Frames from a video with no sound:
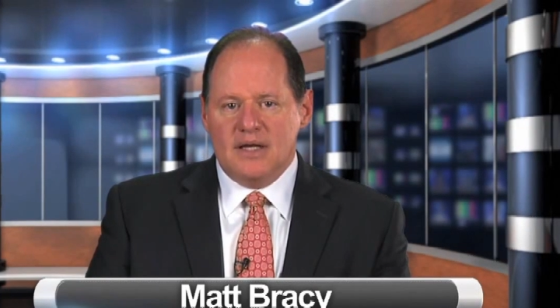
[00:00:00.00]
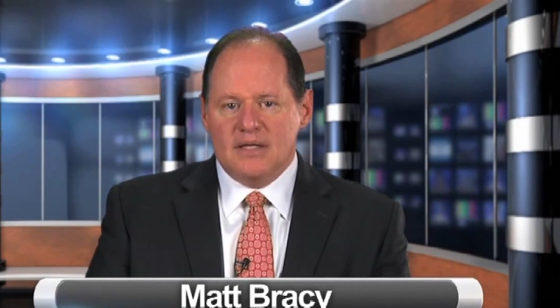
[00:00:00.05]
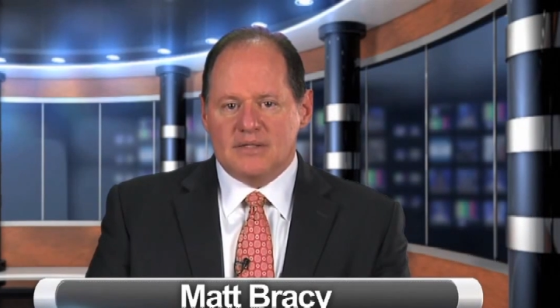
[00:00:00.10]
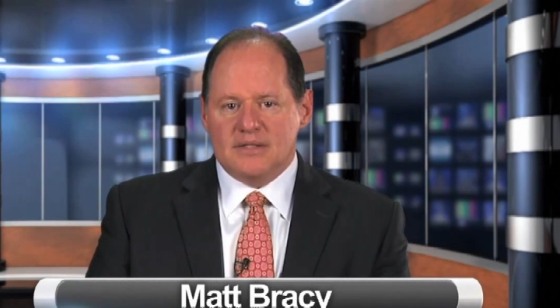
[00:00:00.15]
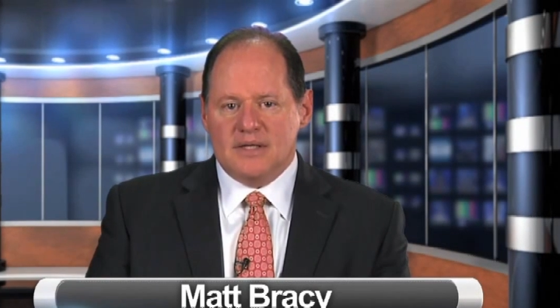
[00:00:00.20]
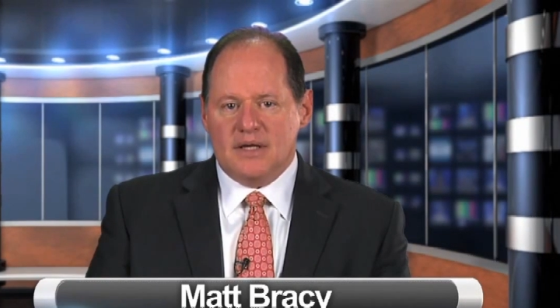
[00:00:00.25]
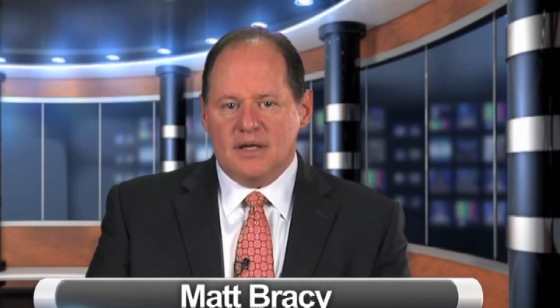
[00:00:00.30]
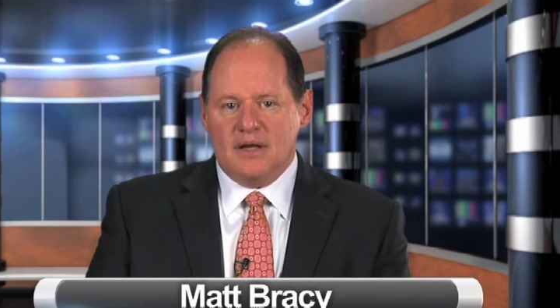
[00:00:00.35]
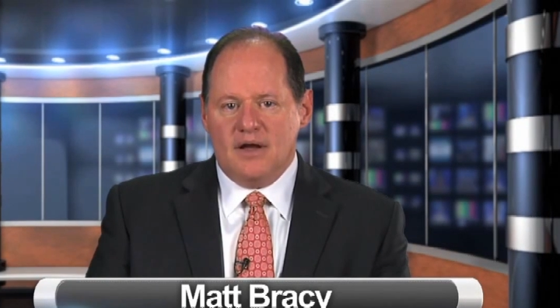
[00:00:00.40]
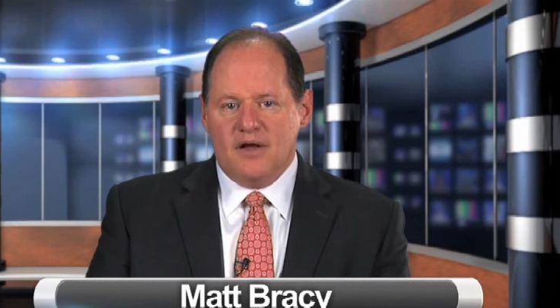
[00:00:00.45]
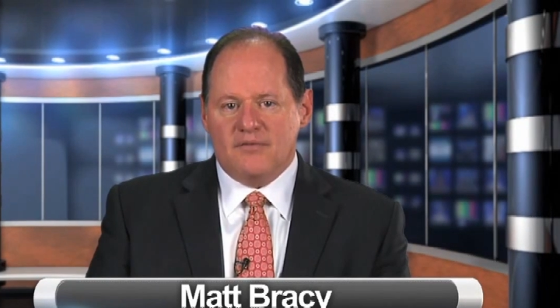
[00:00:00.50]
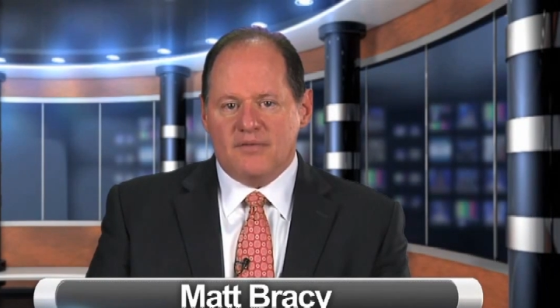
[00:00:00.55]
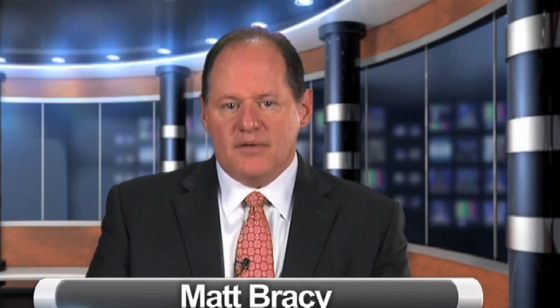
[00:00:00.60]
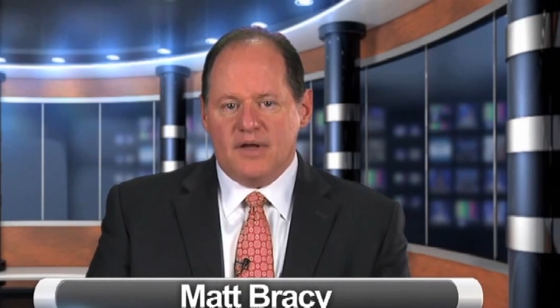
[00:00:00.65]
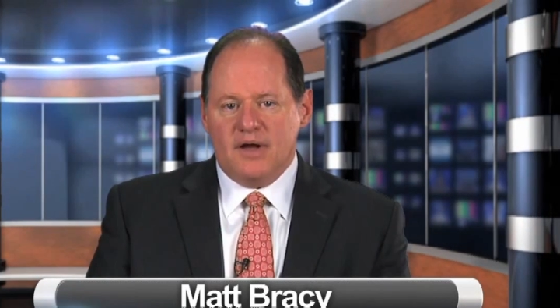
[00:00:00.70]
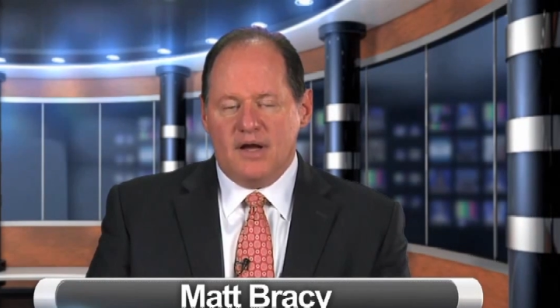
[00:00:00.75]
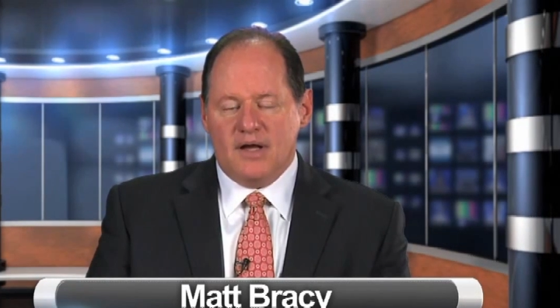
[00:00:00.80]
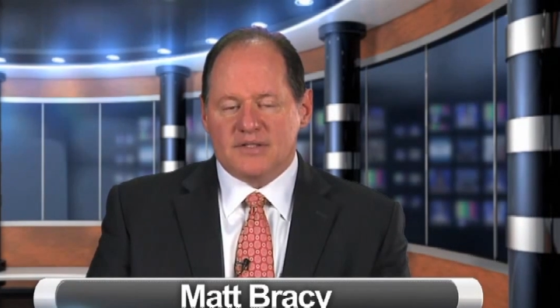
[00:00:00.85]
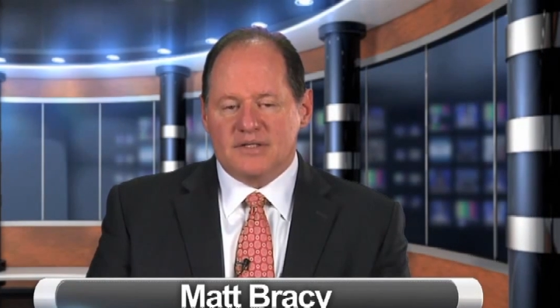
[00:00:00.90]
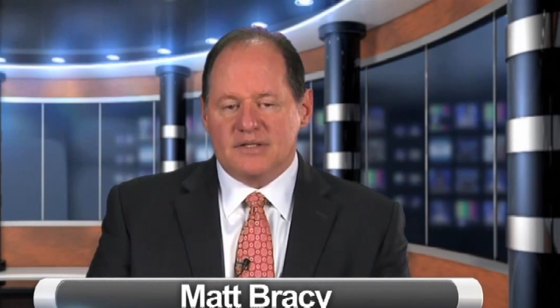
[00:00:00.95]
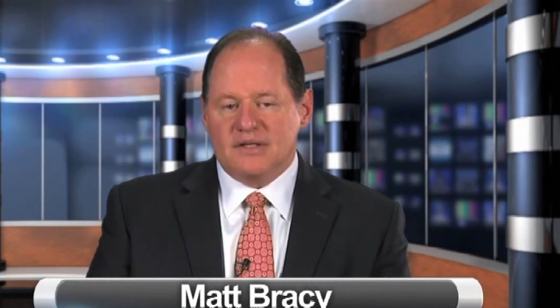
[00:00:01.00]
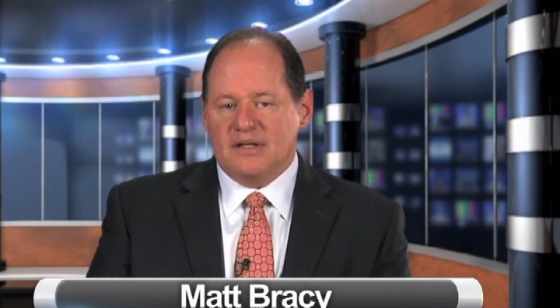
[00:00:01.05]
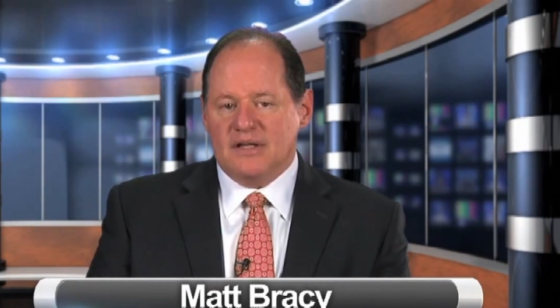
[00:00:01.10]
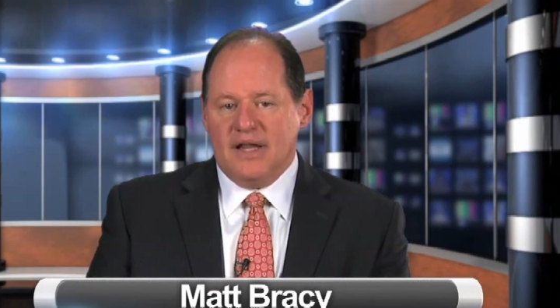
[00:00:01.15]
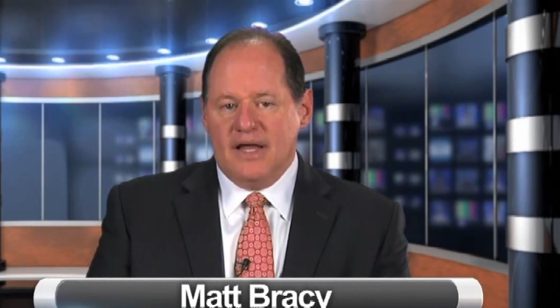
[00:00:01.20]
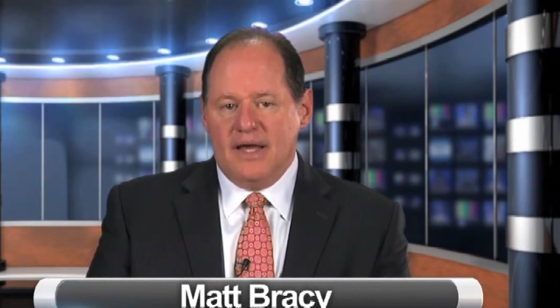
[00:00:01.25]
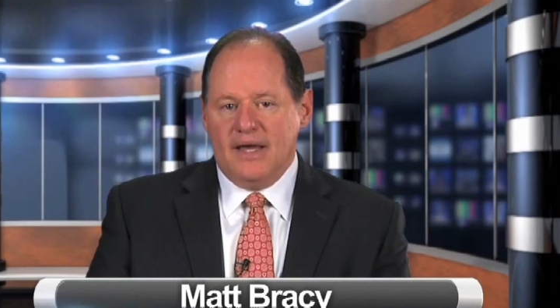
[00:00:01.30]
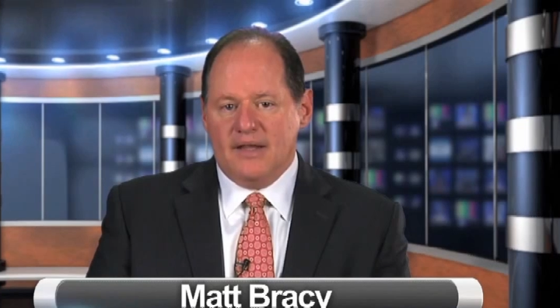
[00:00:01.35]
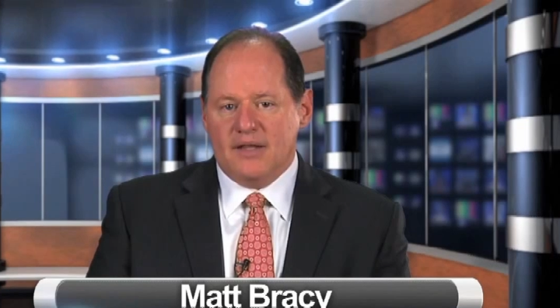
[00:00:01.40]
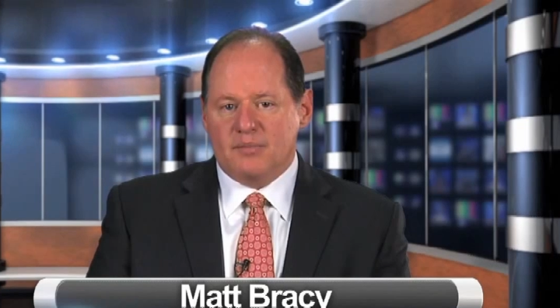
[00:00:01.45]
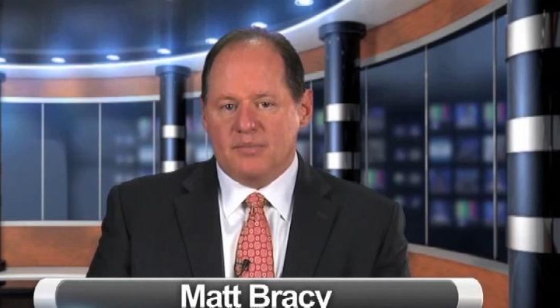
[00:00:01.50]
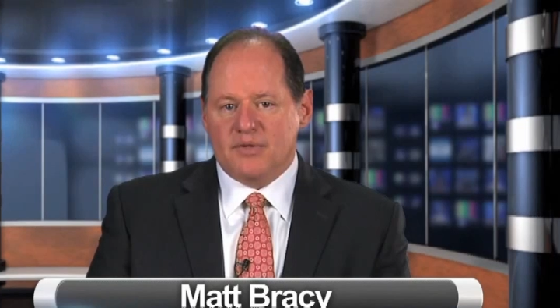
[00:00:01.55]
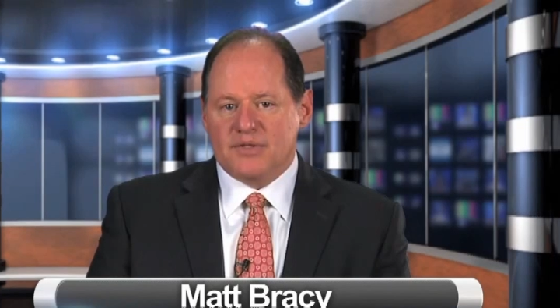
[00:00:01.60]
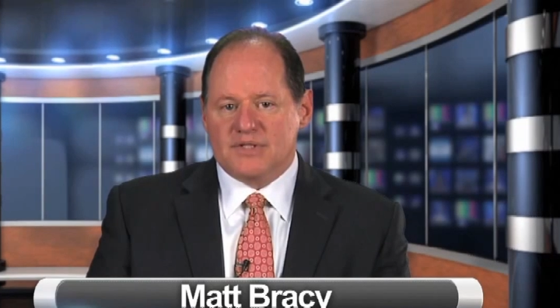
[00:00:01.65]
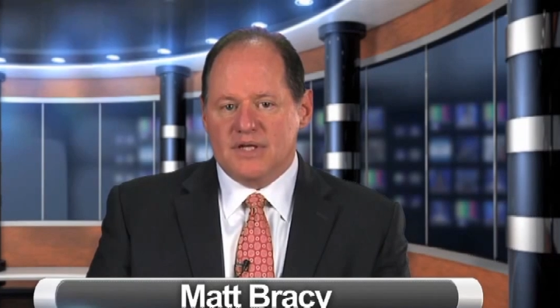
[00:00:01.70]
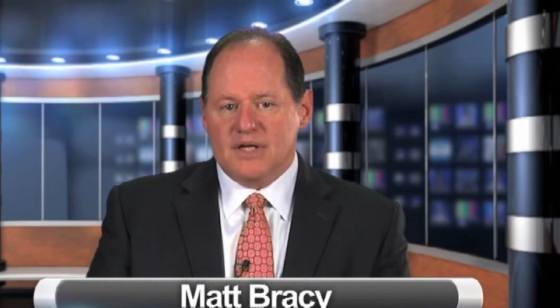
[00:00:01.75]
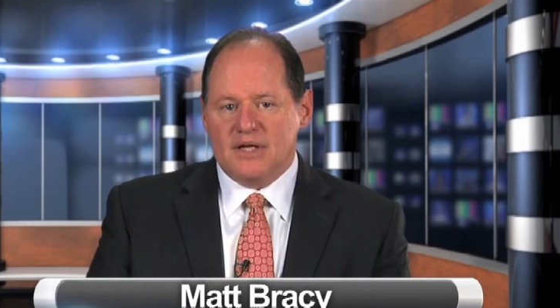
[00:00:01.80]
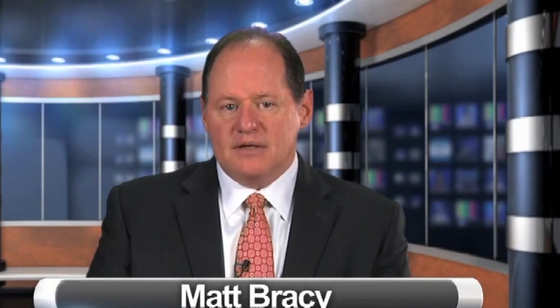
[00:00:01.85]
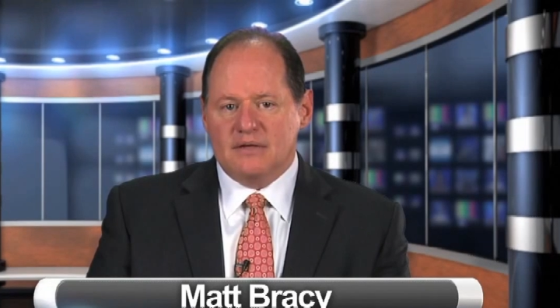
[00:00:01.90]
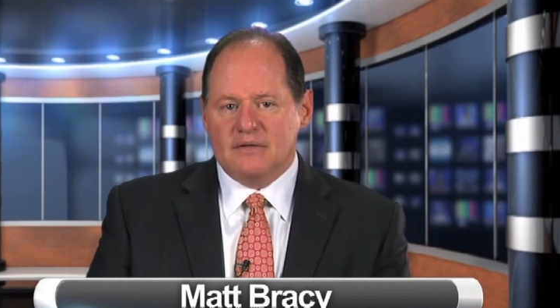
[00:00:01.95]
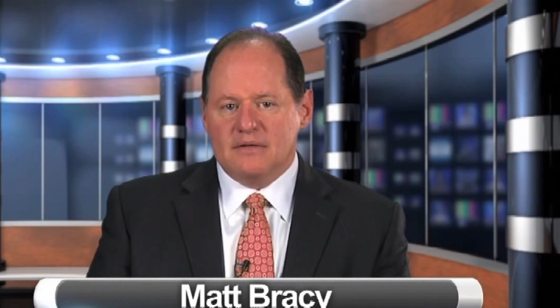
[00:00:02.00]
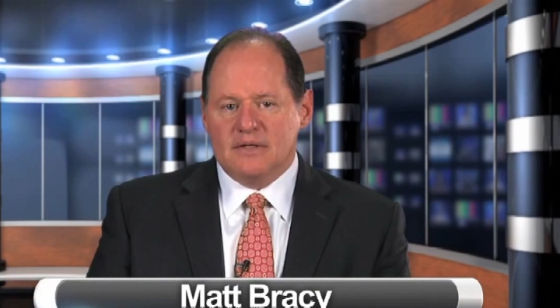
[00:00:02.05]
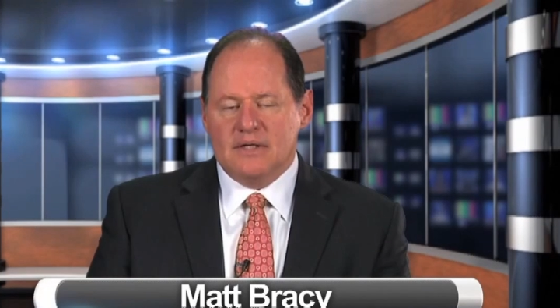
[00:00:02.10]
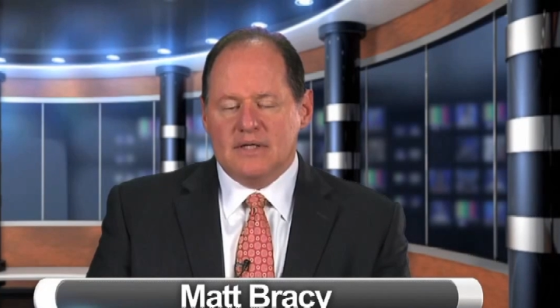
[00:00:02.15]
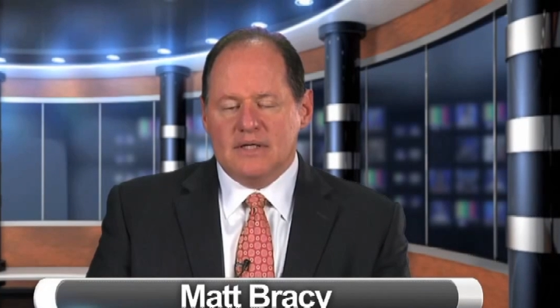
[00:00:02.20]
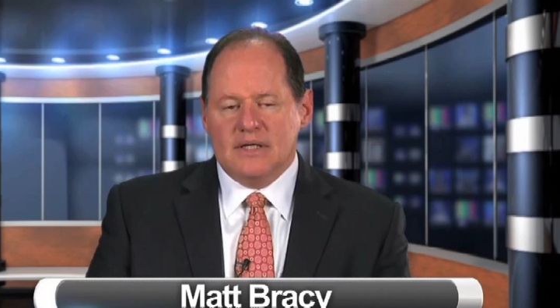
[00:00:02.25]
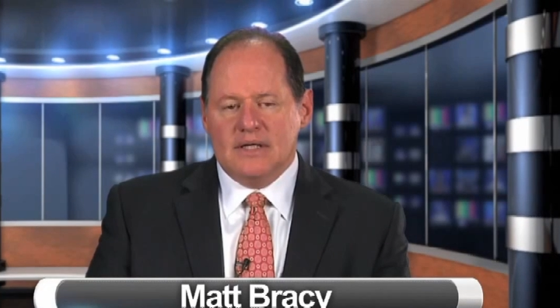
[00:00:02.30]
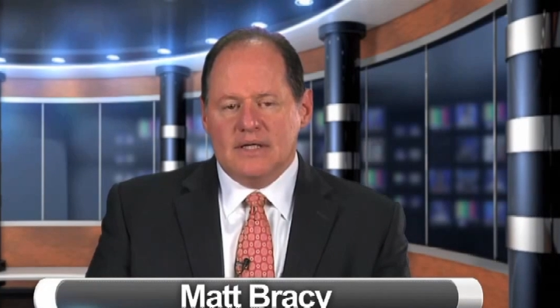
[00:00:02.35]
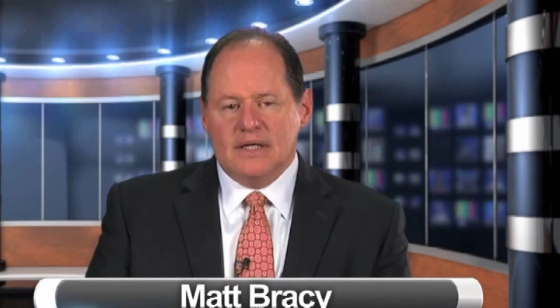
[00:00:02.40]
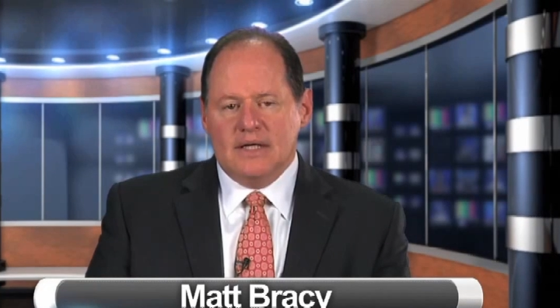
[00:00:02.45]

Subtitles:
is it can often cause a delay in the proceeding.